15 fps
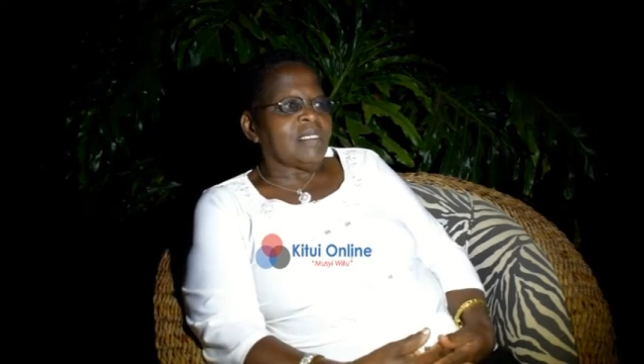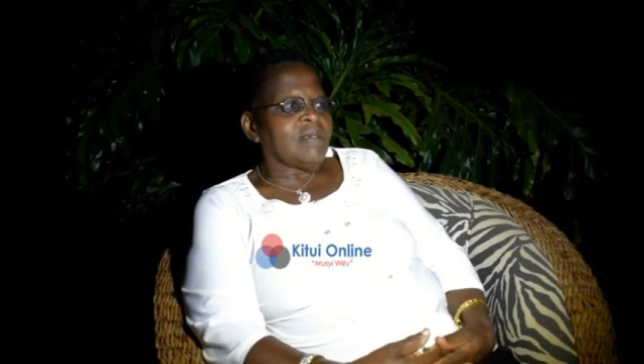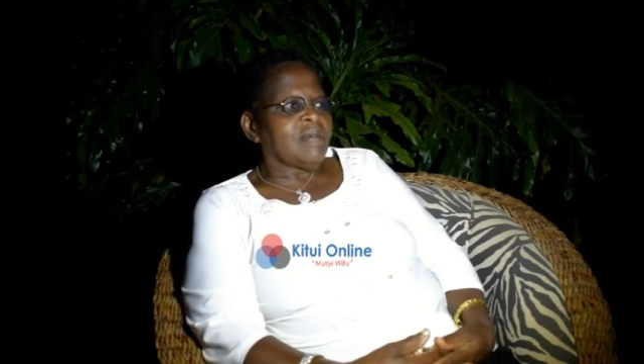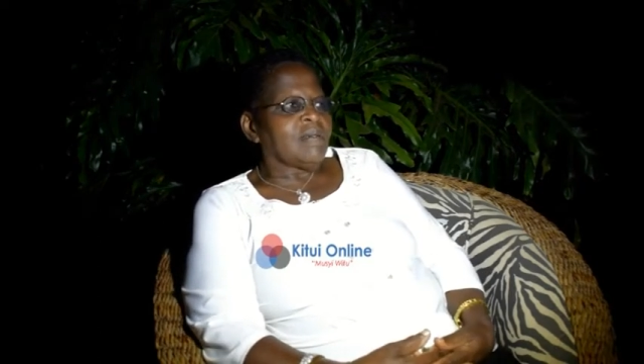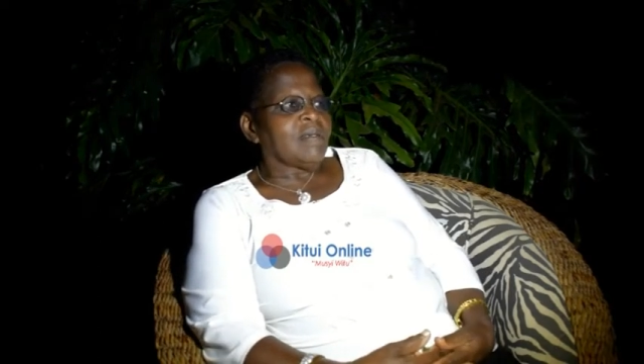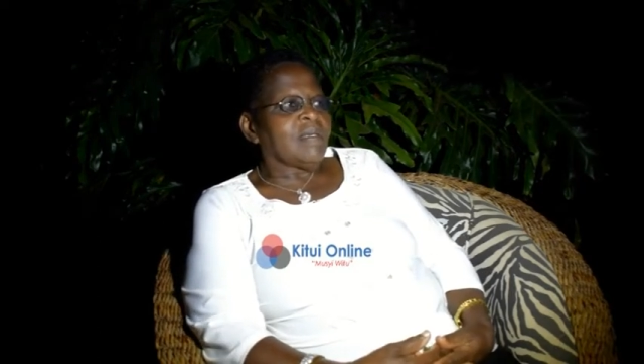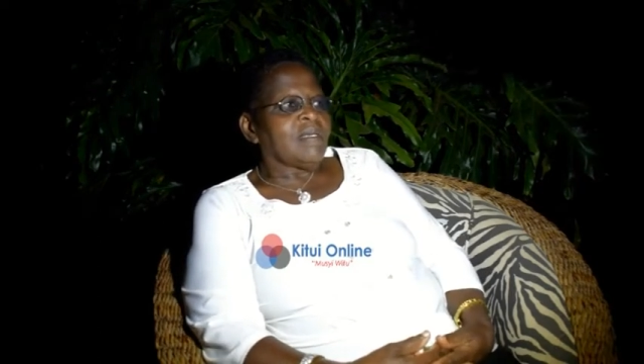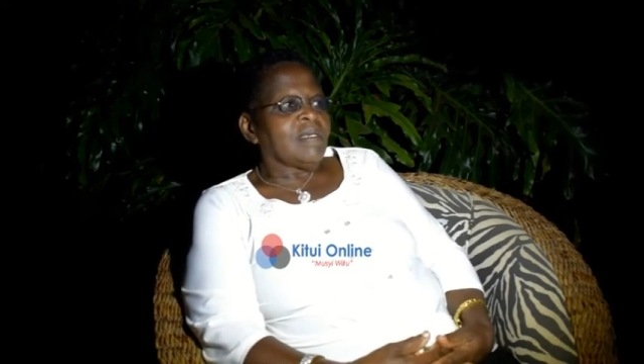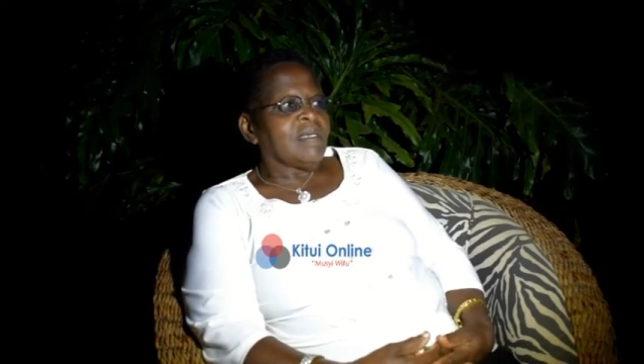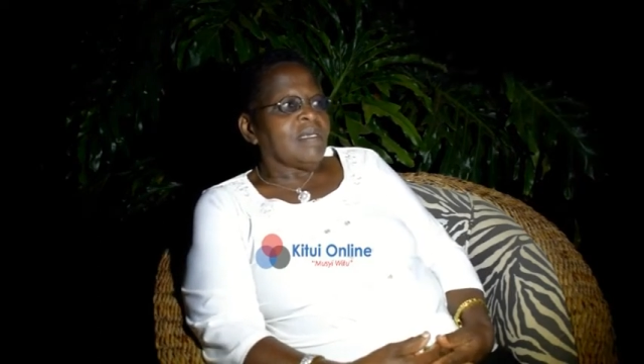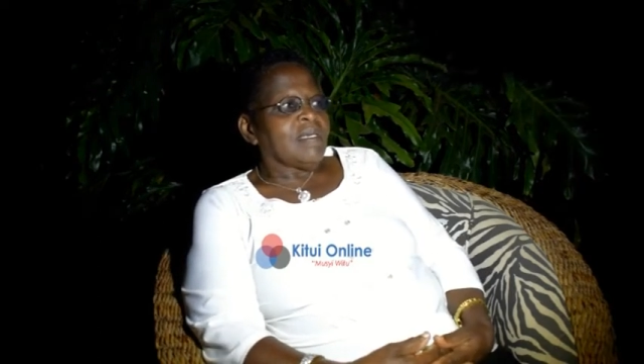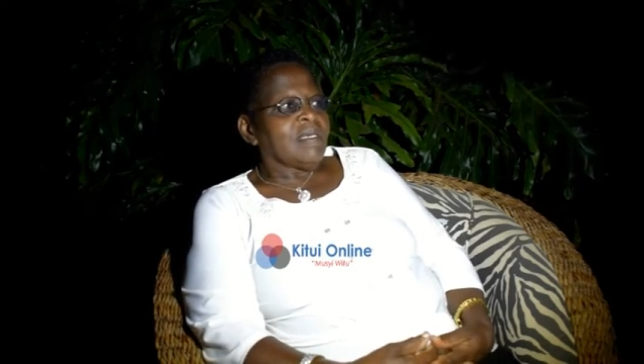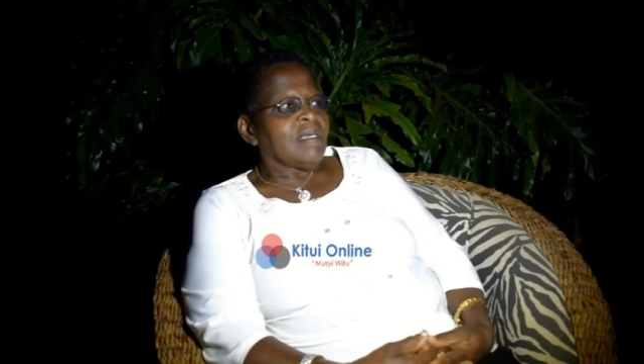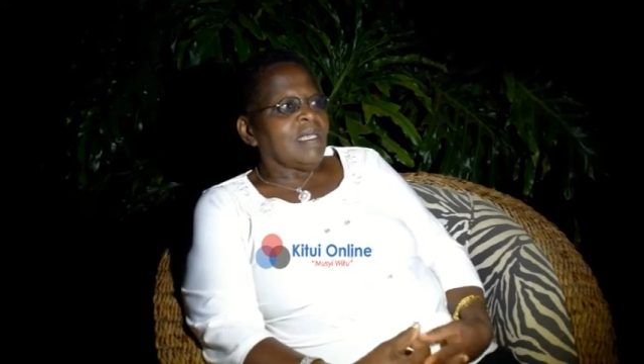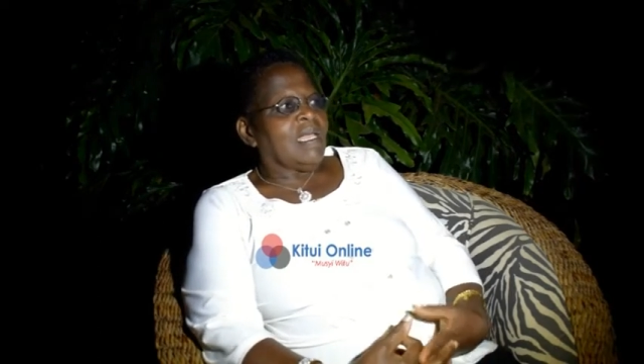you?
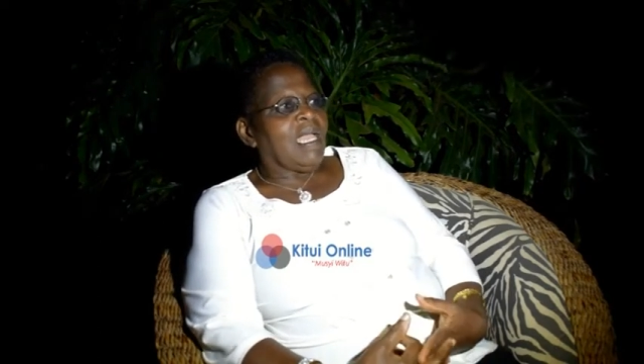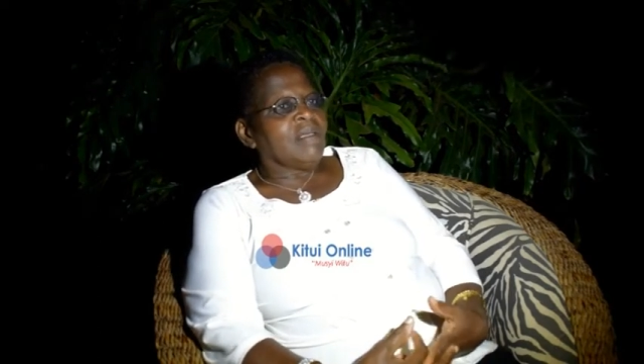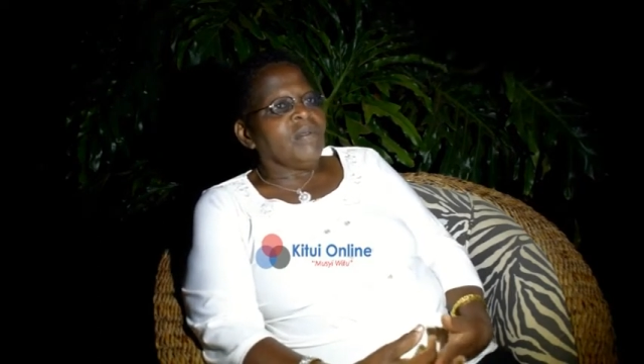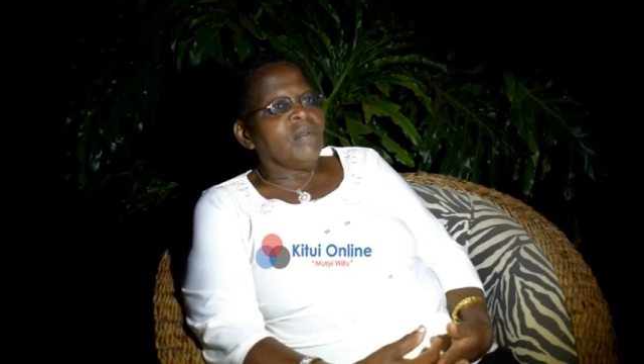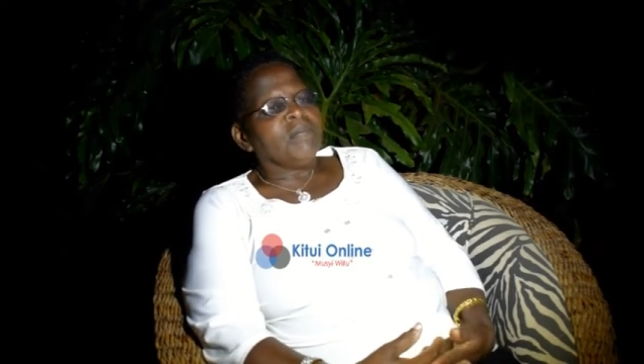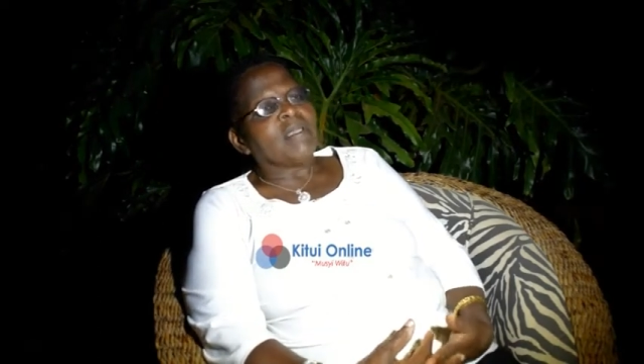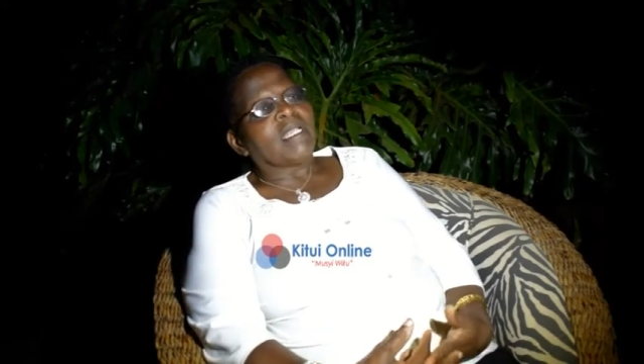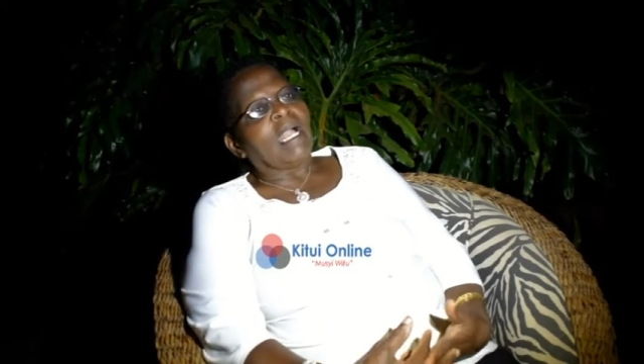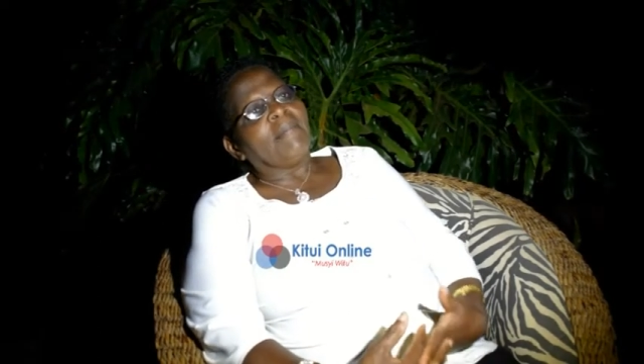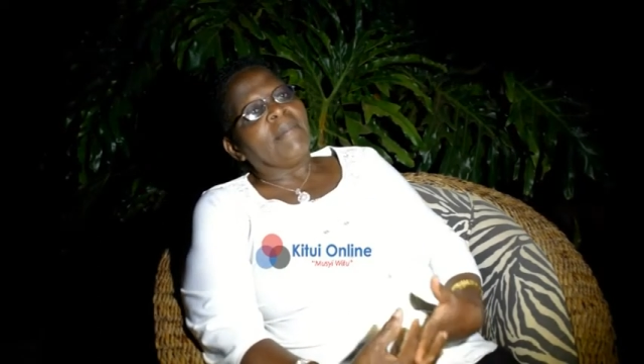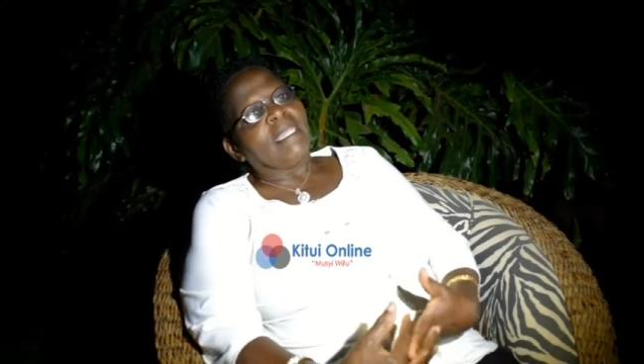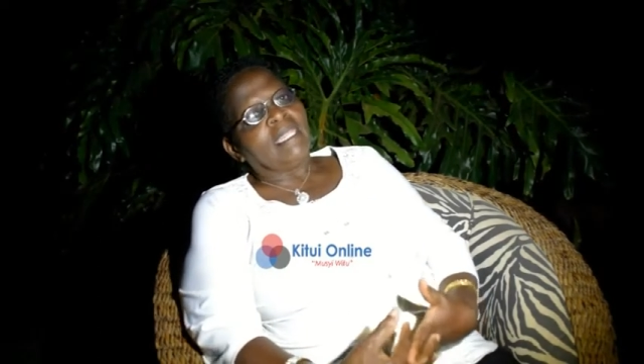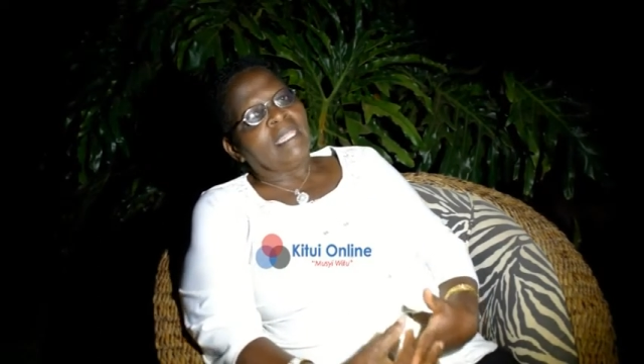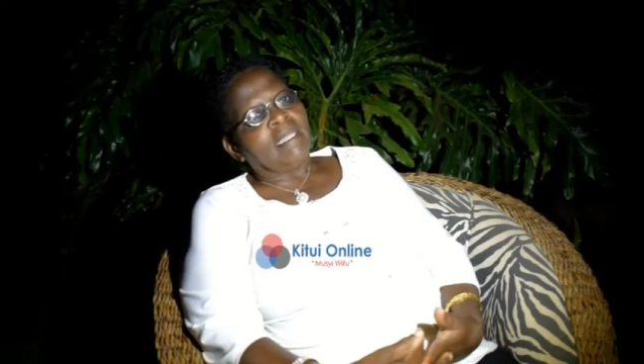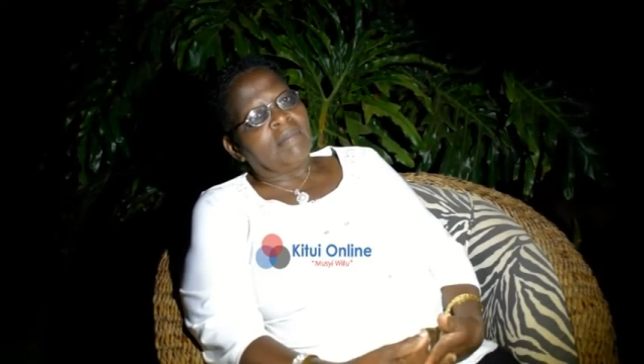Uh, you become
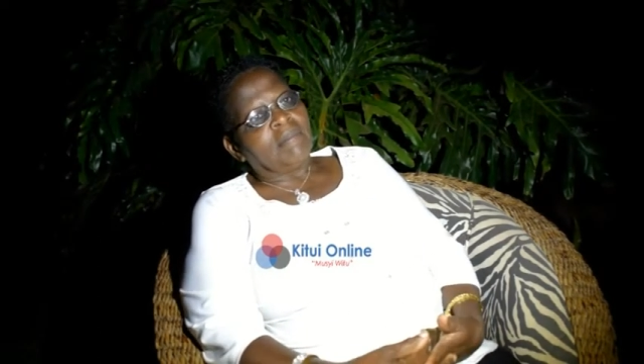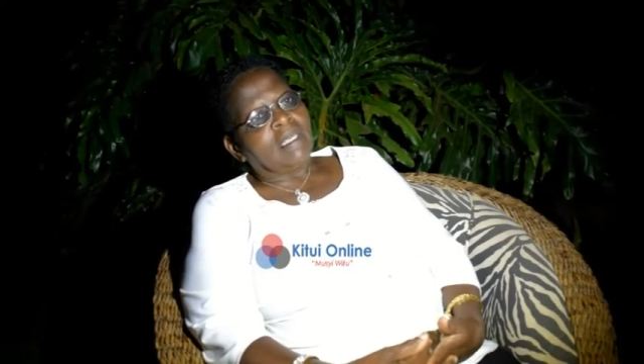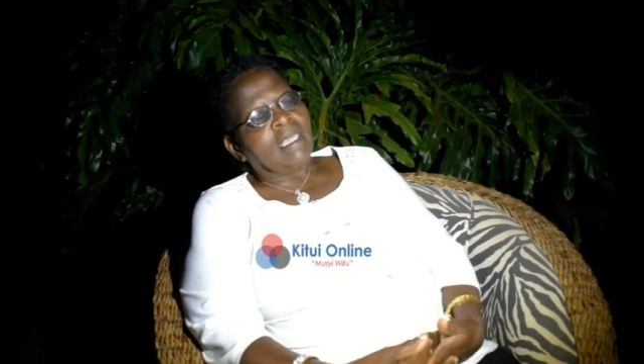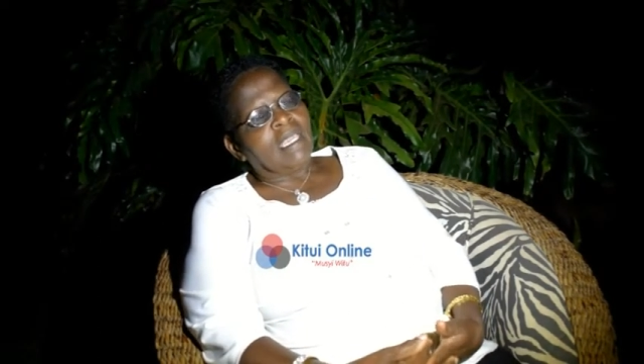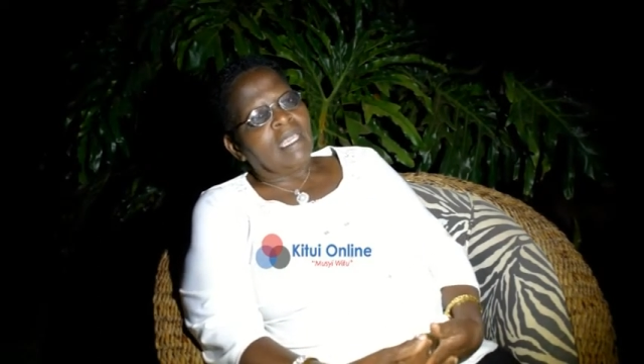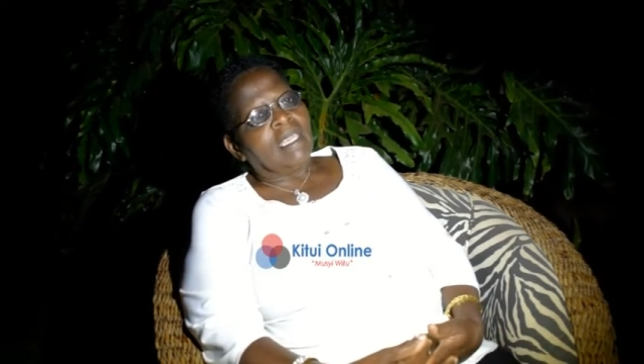an enemy.